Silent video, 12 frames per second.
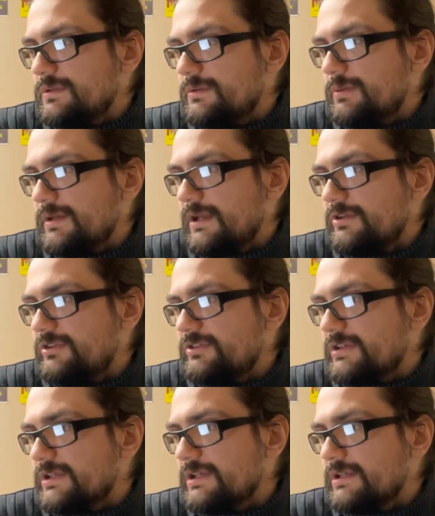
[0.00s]
yeah, she's
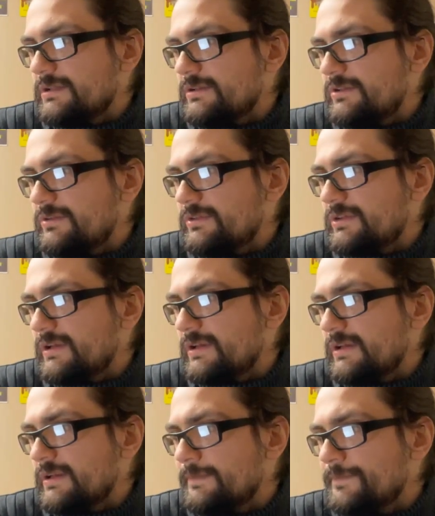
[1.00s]
good. She was good
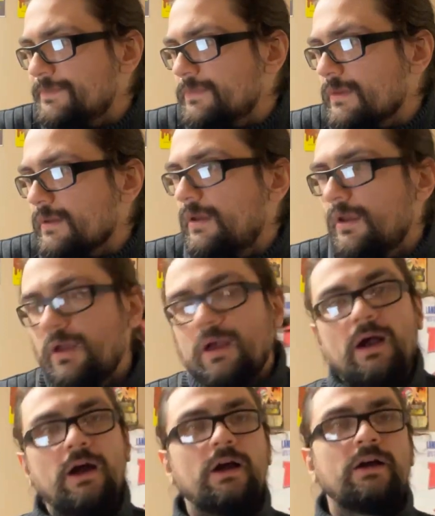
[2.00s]
in
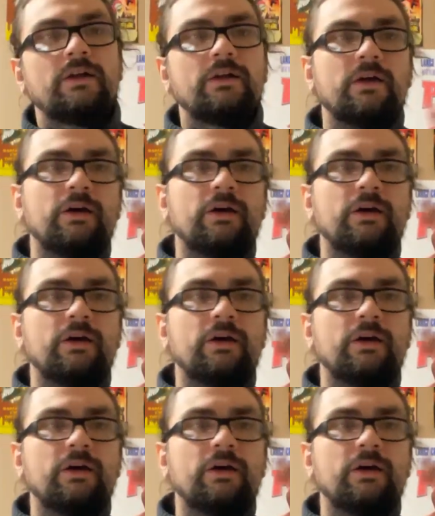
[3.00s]
it.